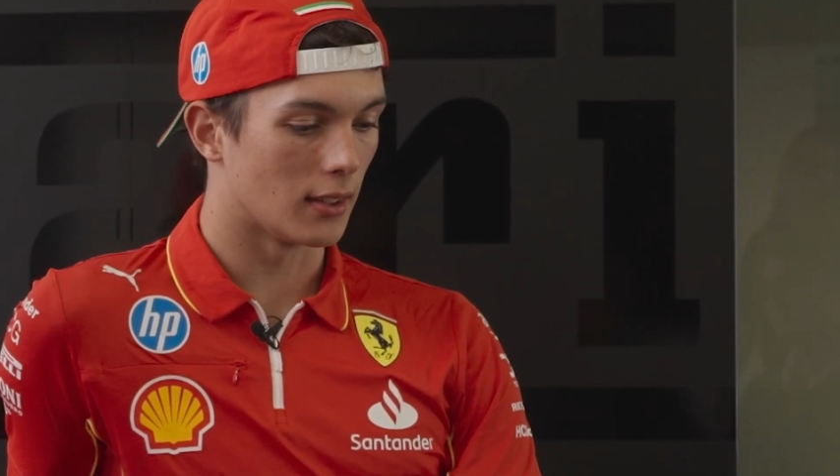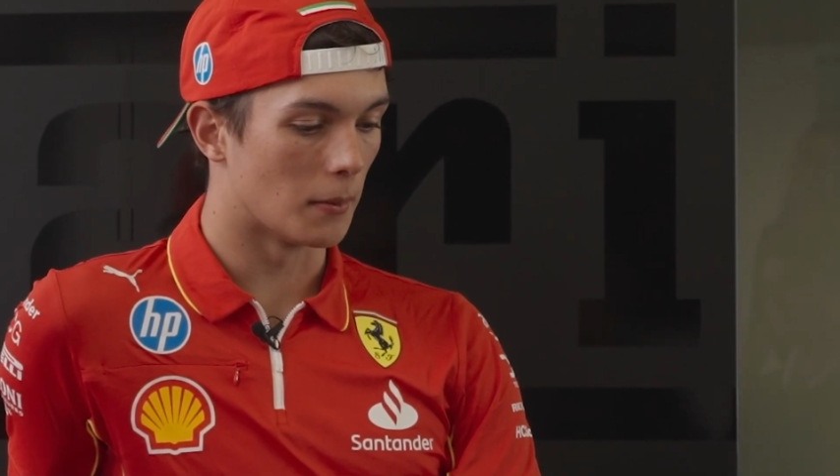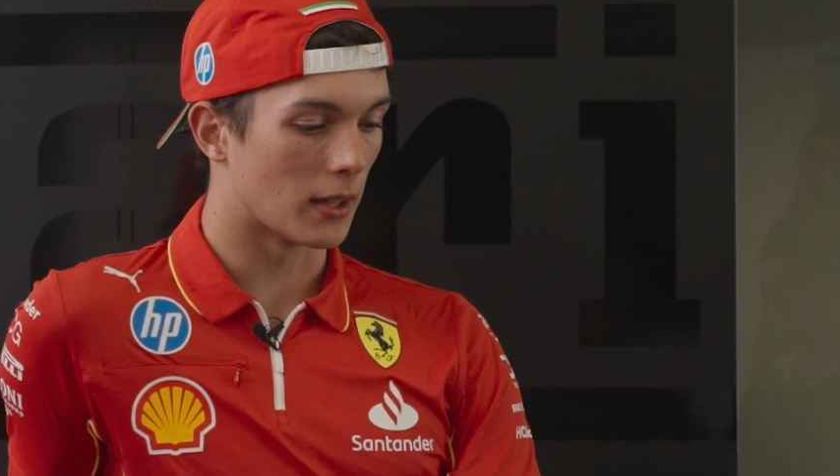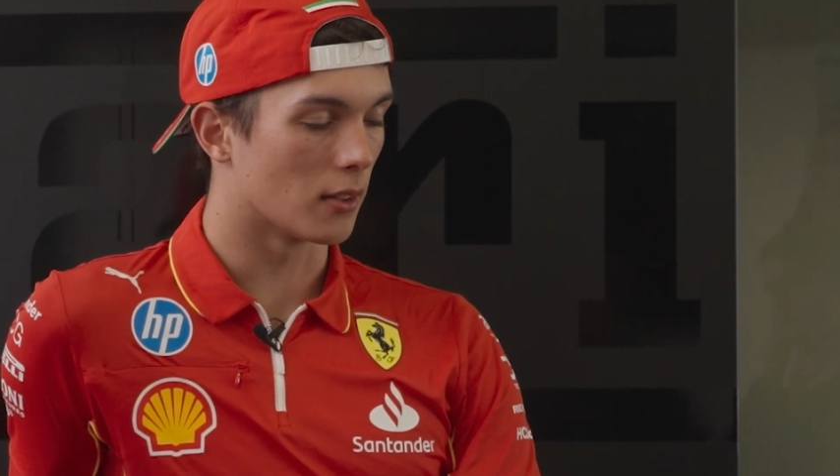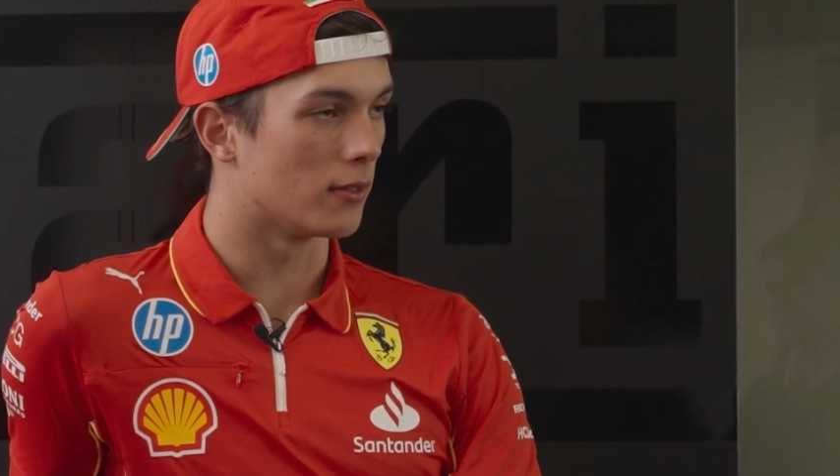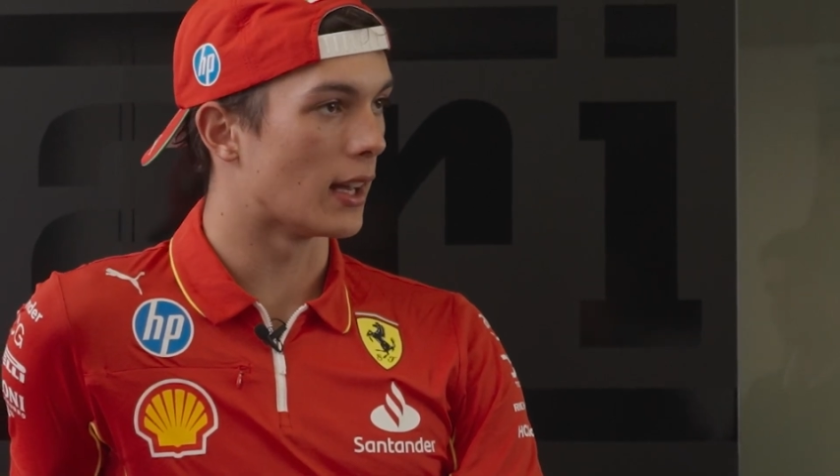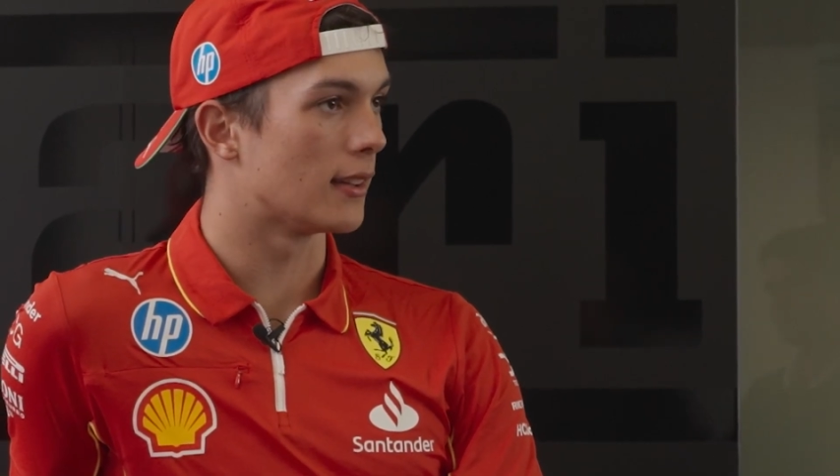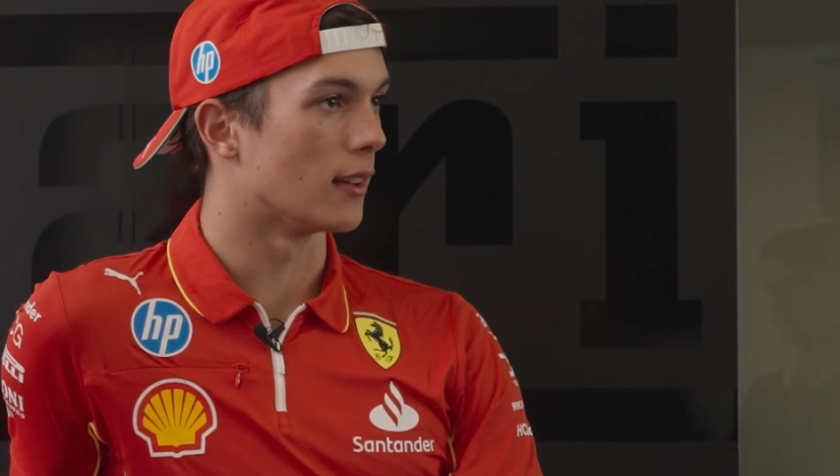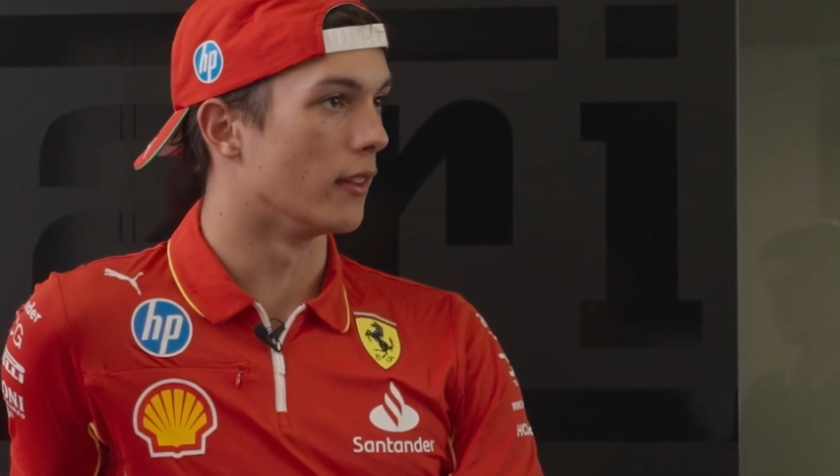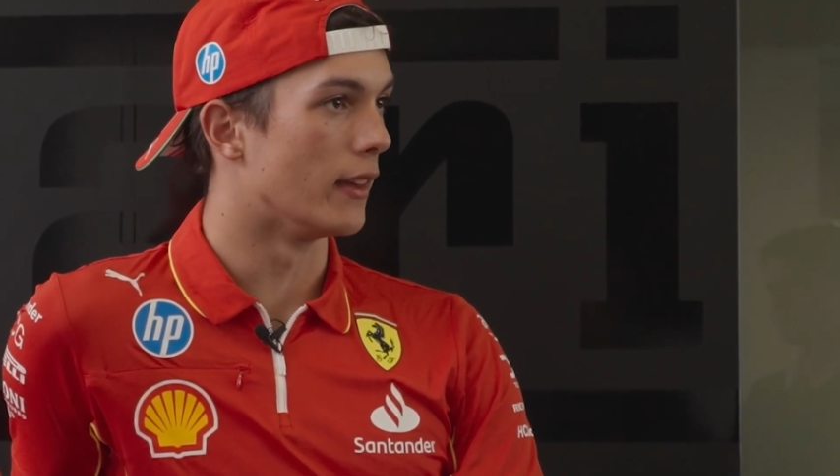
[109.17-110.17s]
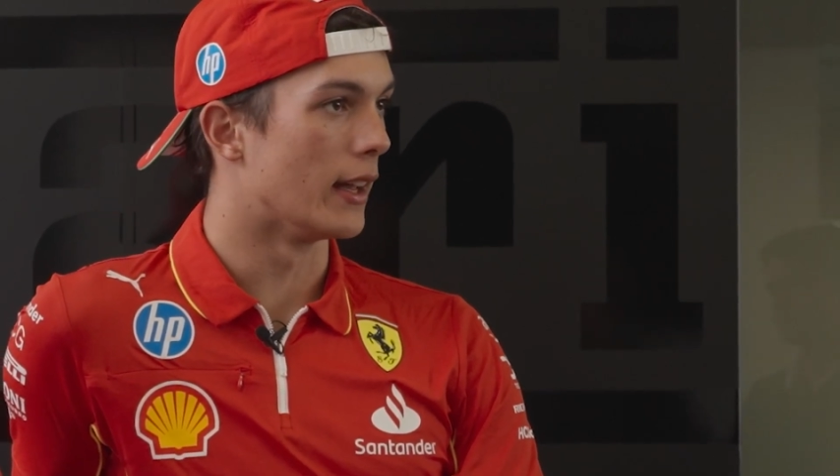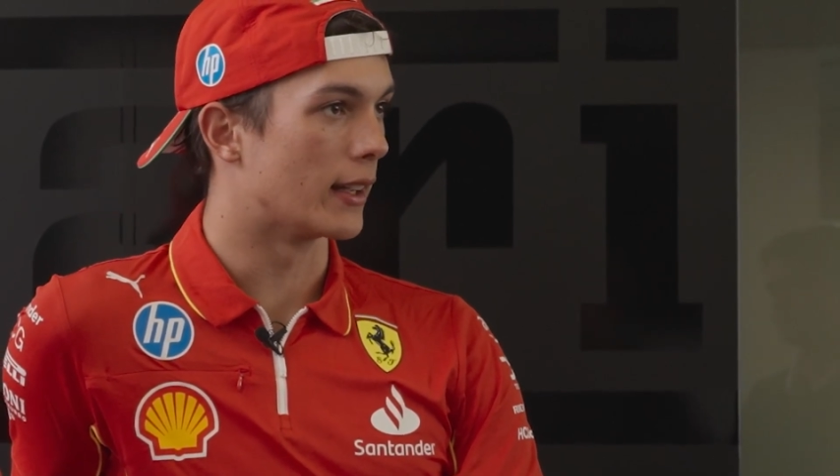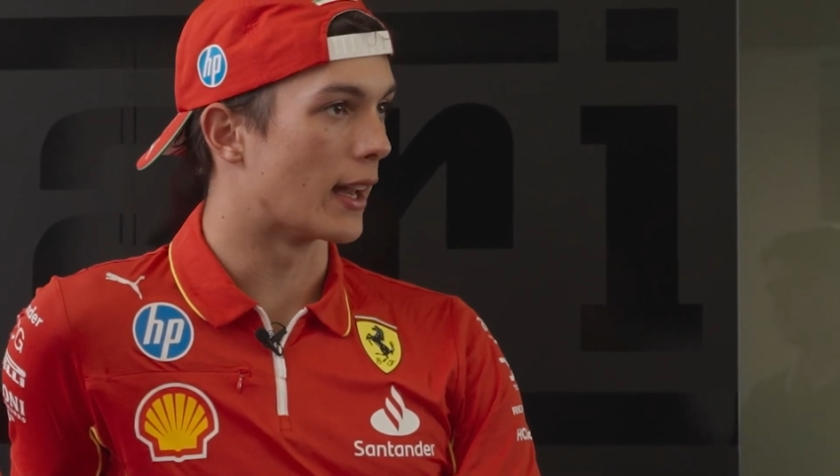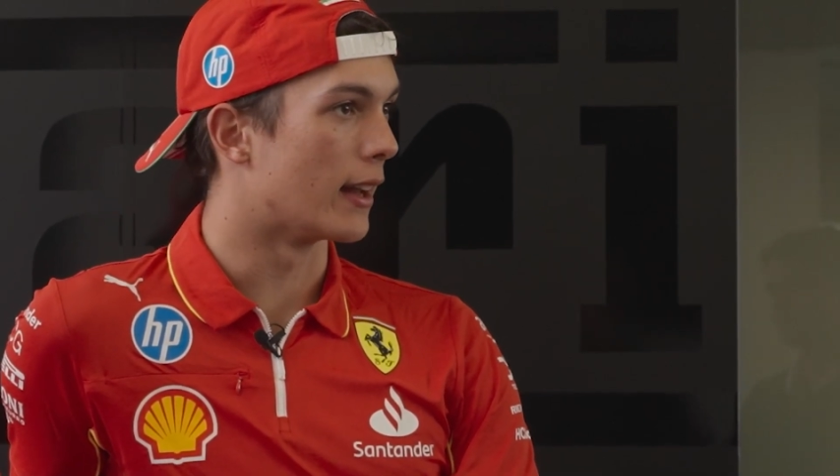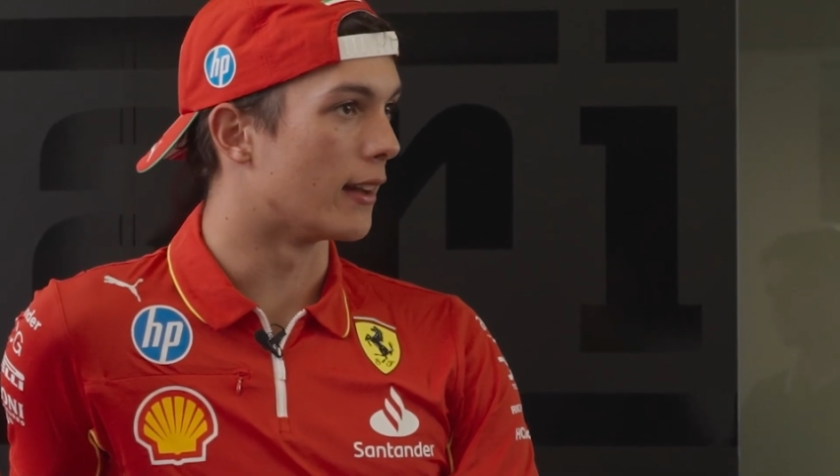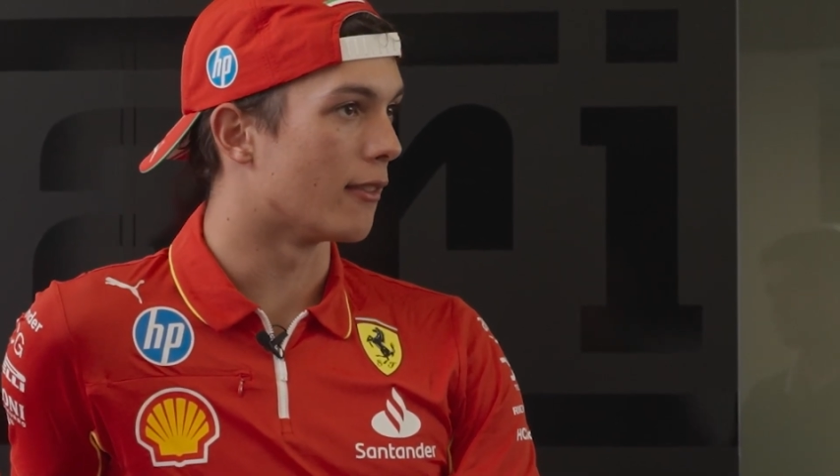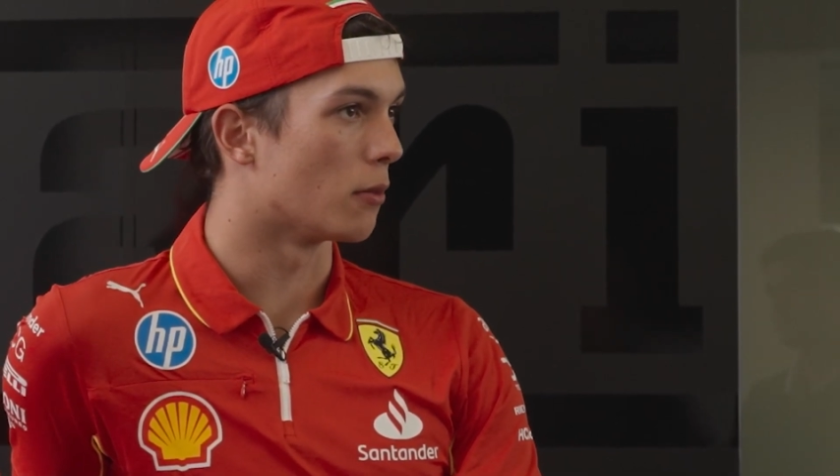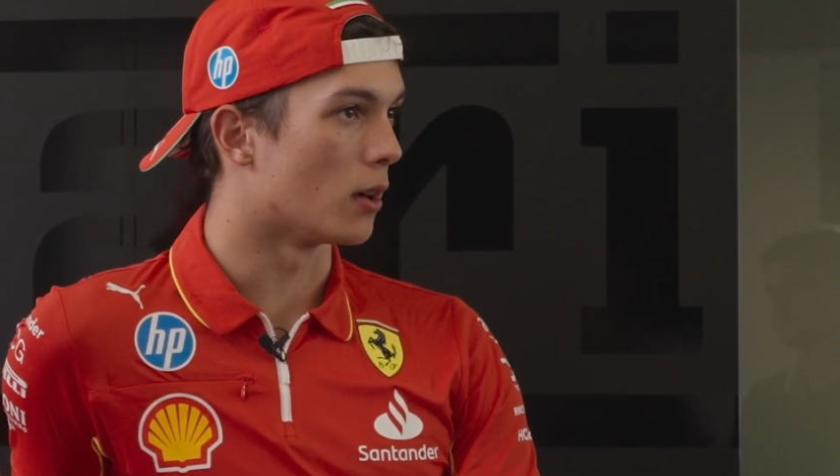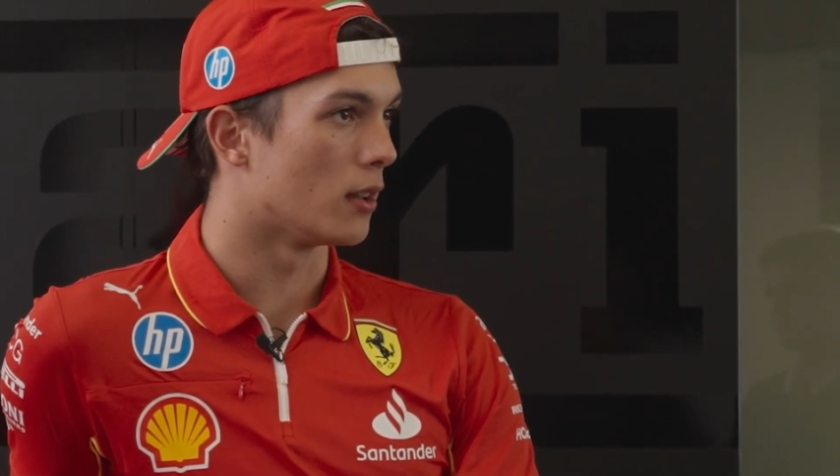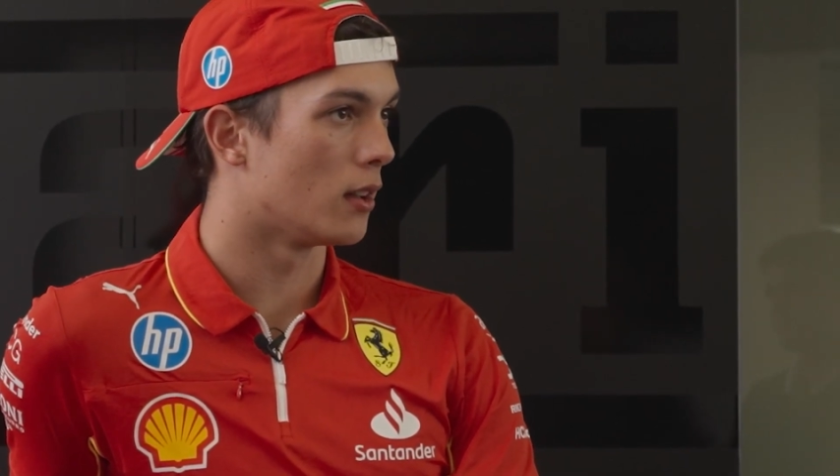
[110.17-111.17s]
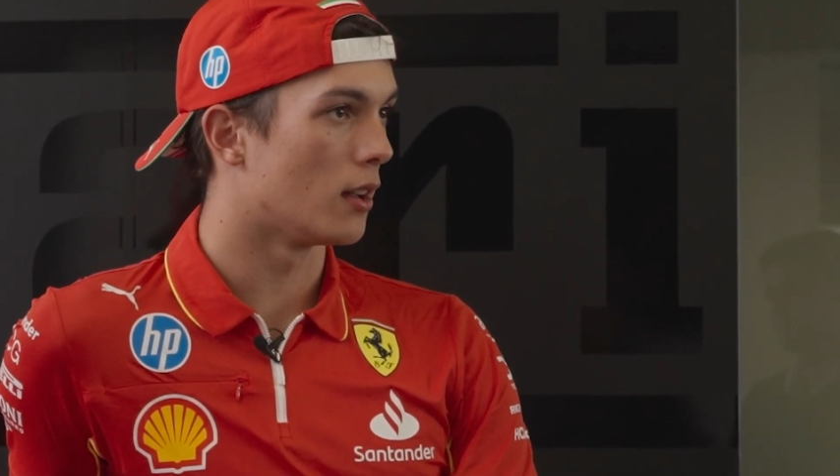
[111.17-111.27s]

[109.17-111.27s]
the amount of data that they get in F1.